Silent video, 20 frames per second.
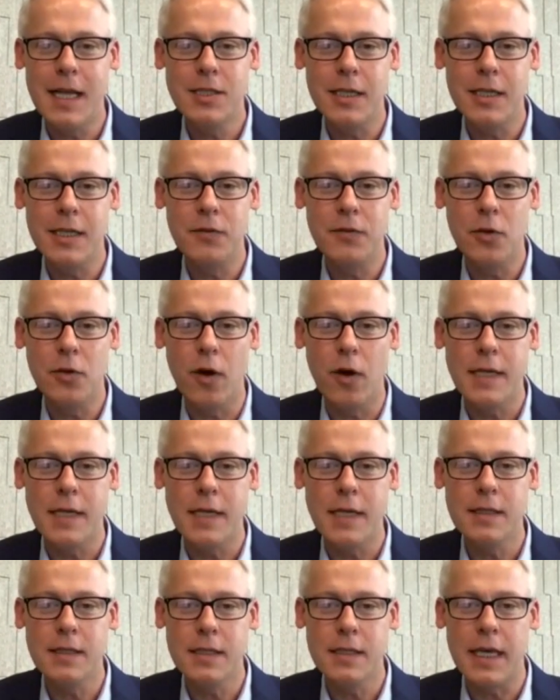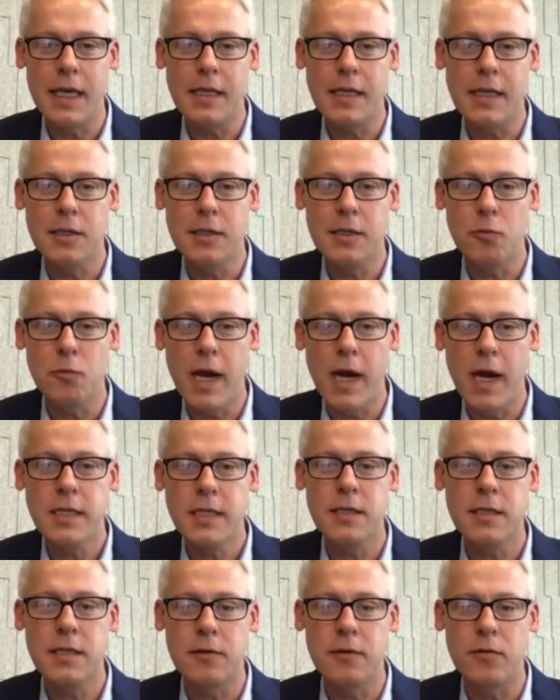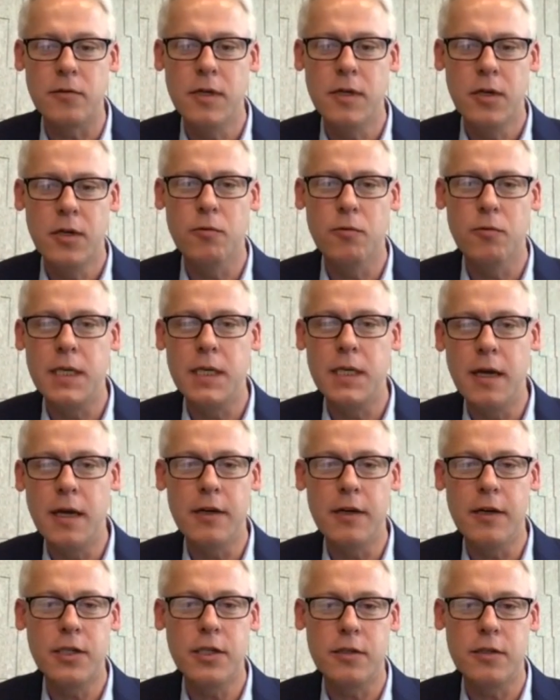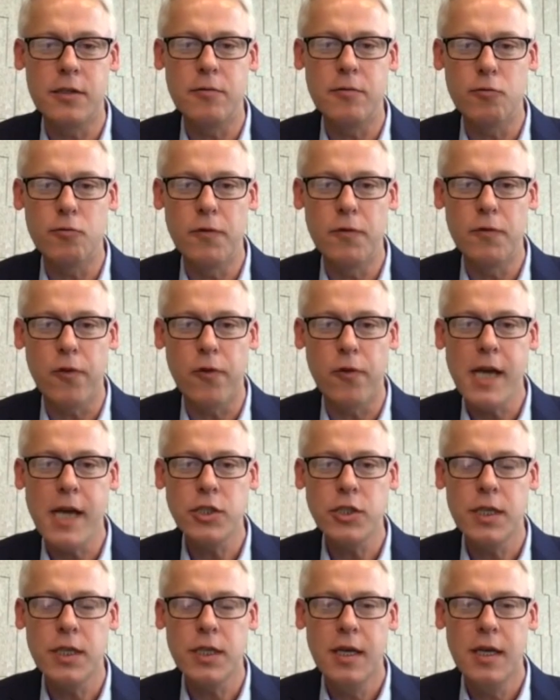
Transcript: of the crisis and get some rest and renourish and refresh.